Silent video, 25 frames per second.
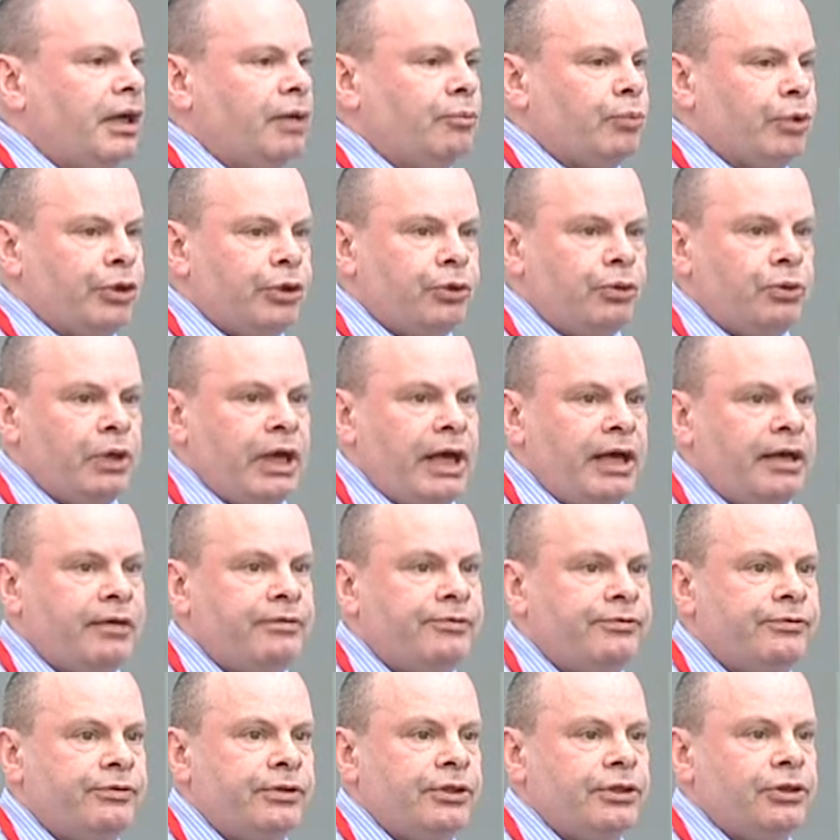We all have
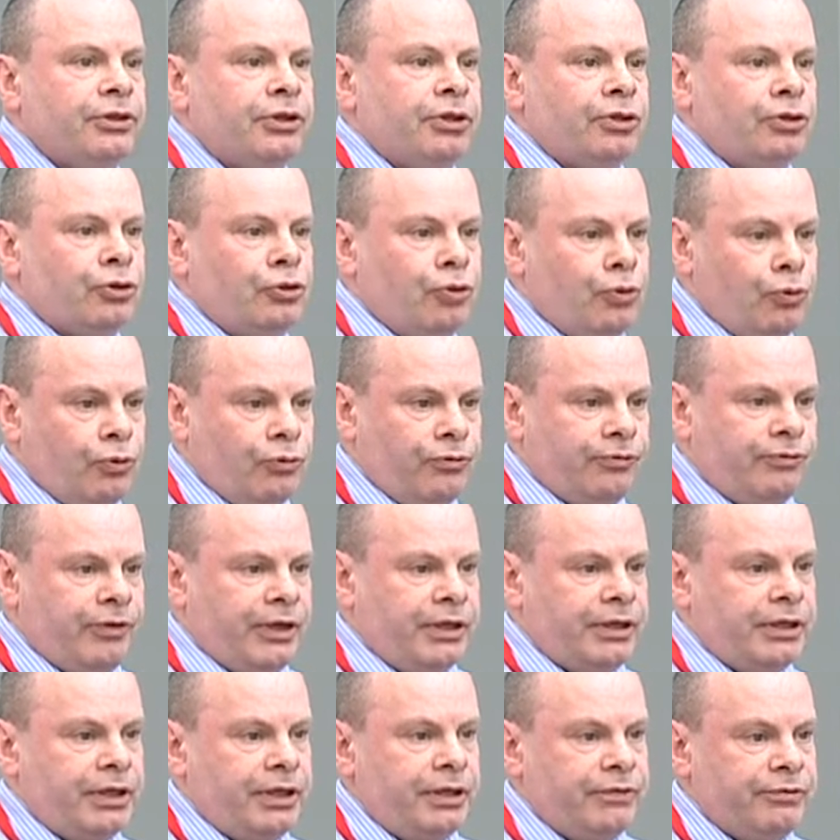core
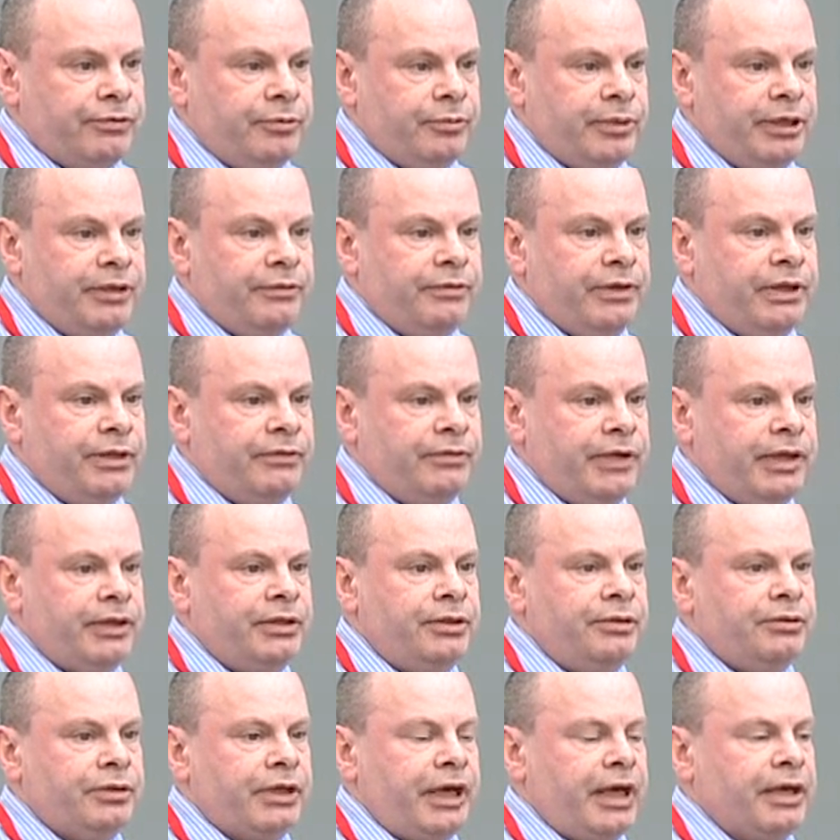funding from Innovate
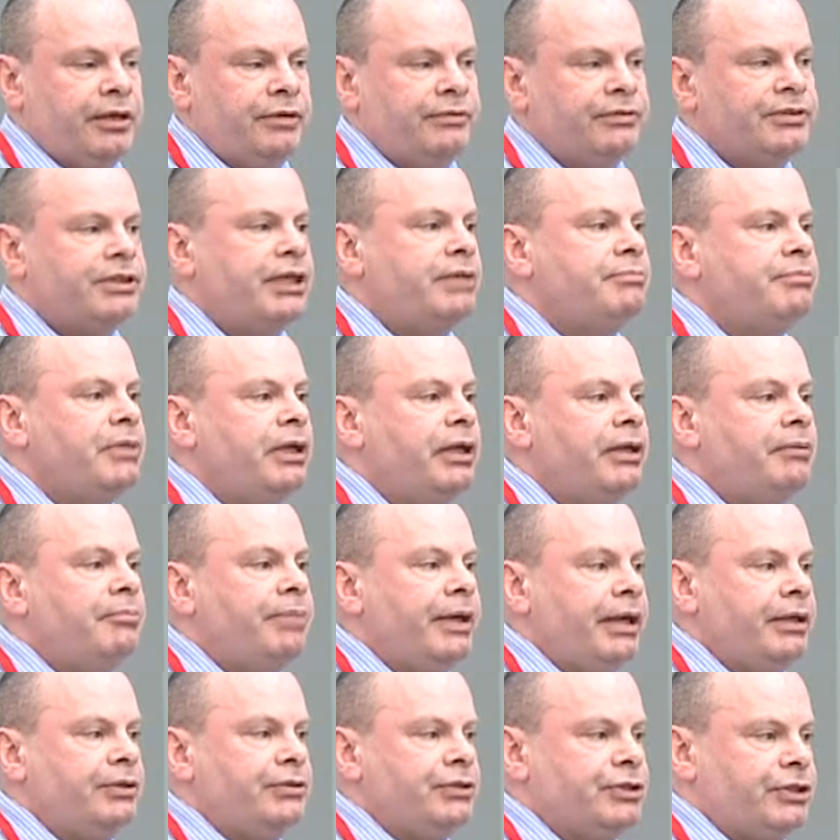UK of £10 million
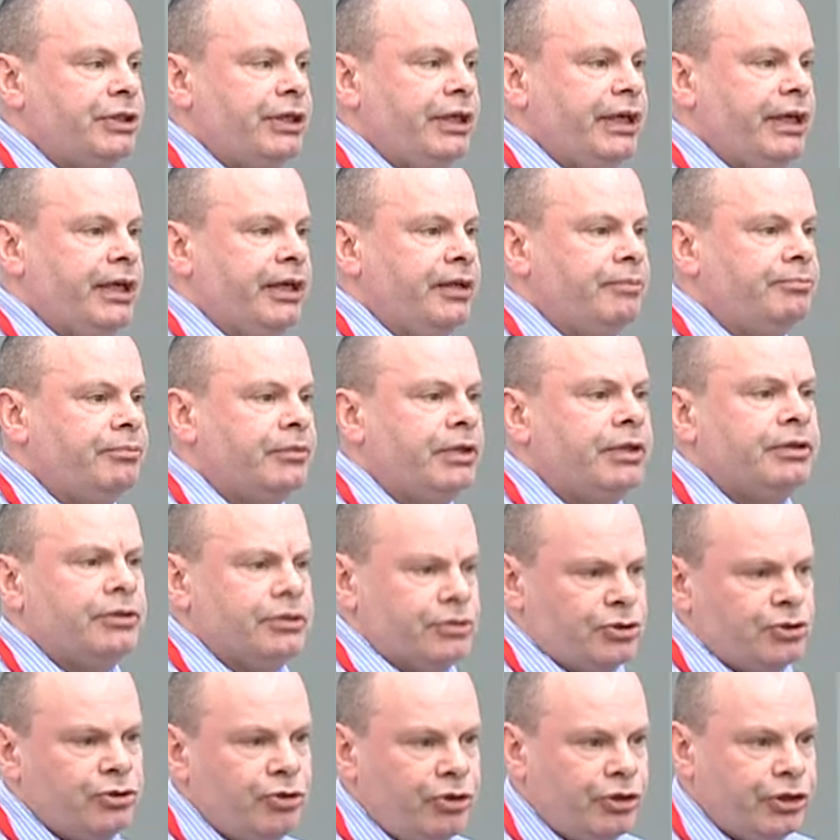a year.
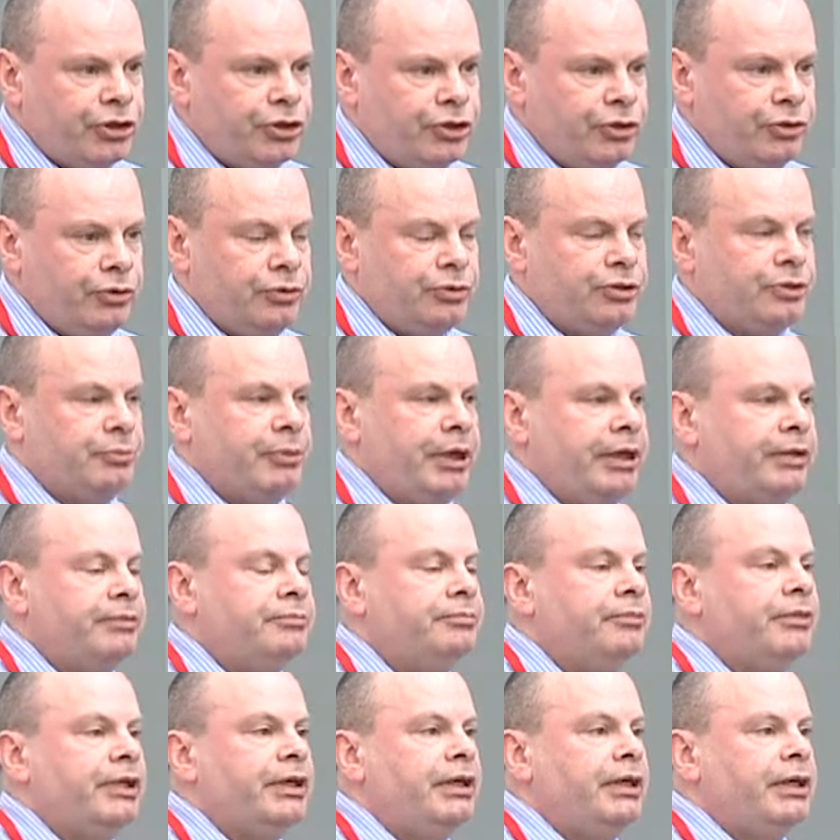It's not a huge amount,
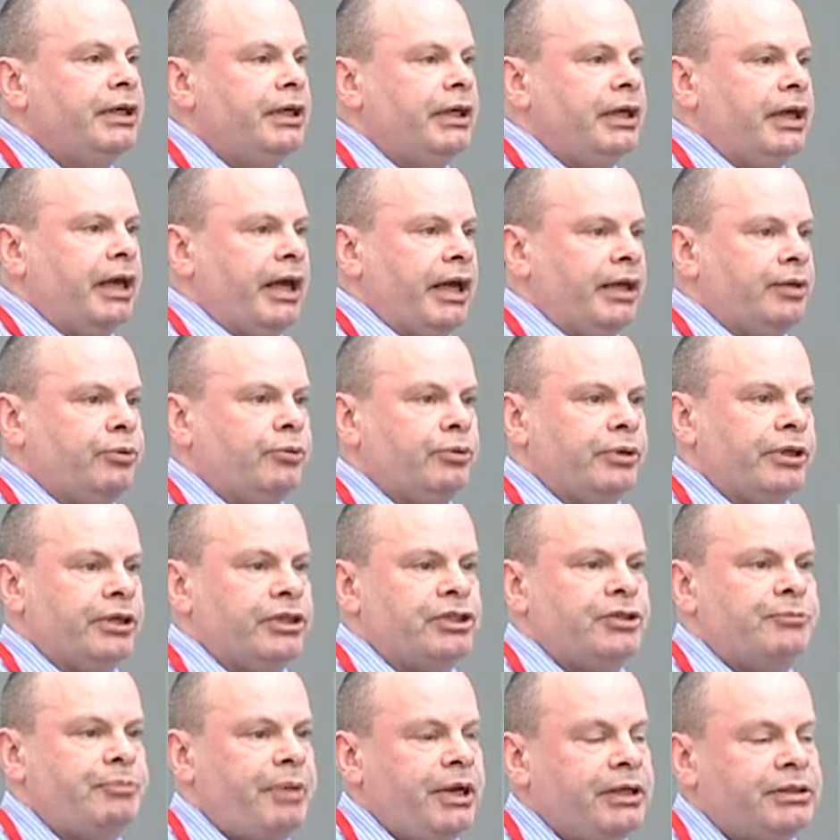and we're
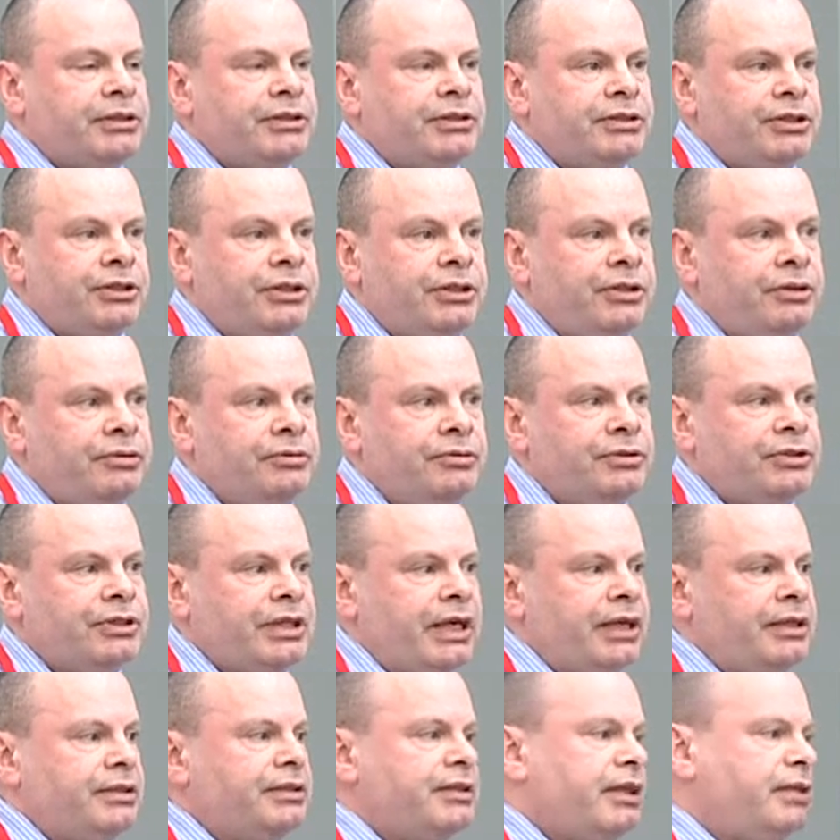expected to use
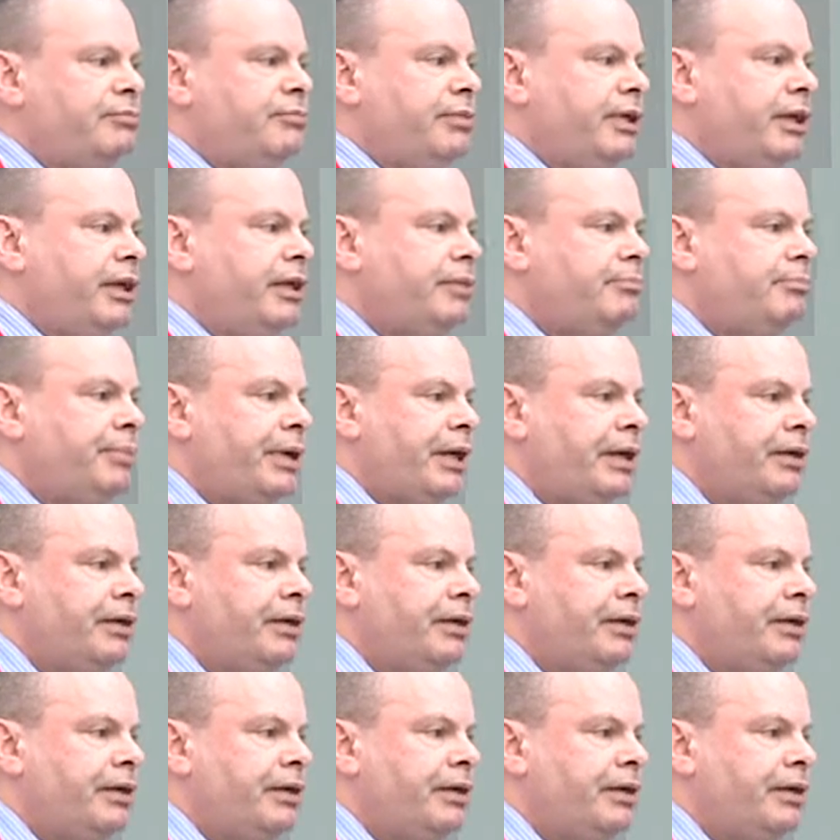that £10 million